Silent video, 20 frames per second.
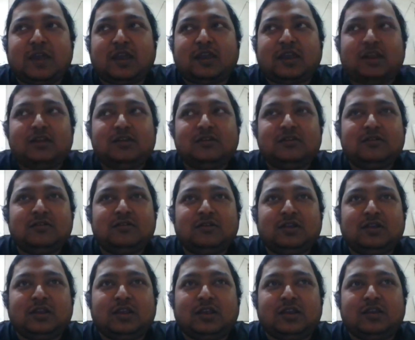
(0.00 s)
back and
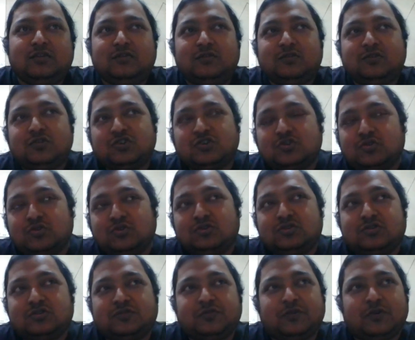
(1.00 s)
to
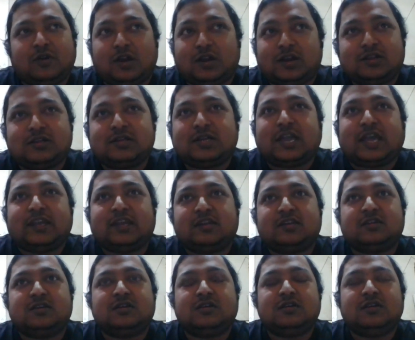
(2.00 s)
shoot for another
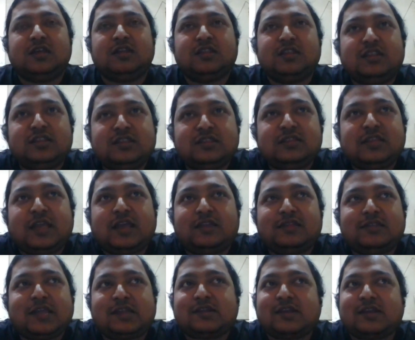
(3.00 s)
character, and in
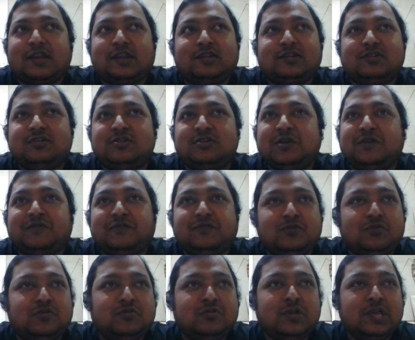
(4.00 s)
that character you have
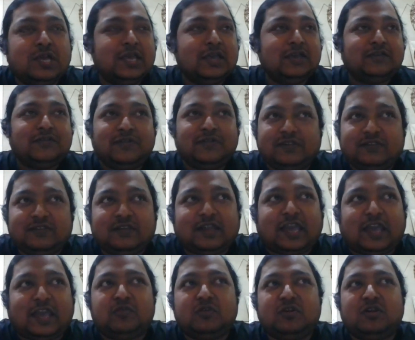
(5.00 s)
to face the
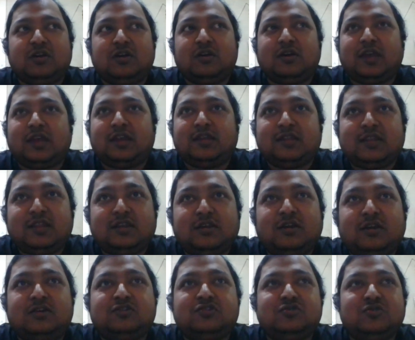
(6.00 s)
camera and then
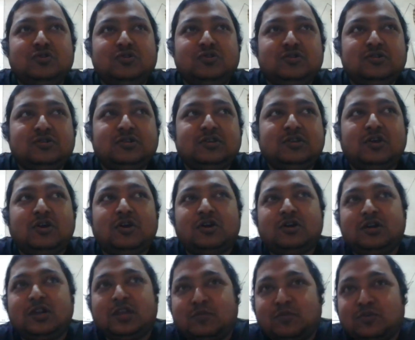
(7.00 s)
control
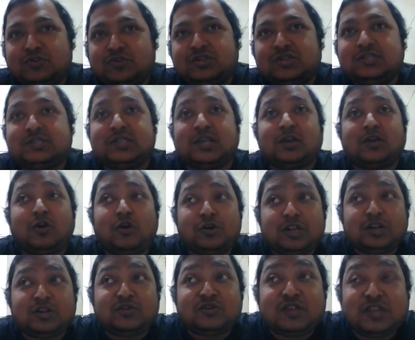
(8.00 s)
your emotions
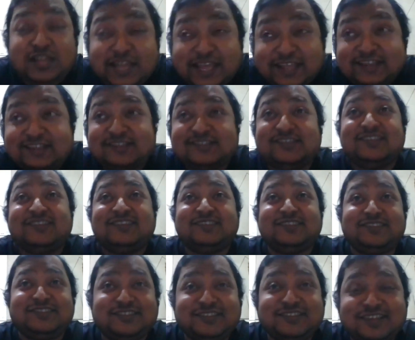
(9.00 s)
according to the
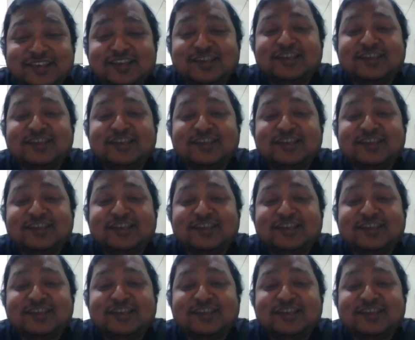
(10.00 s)
lenses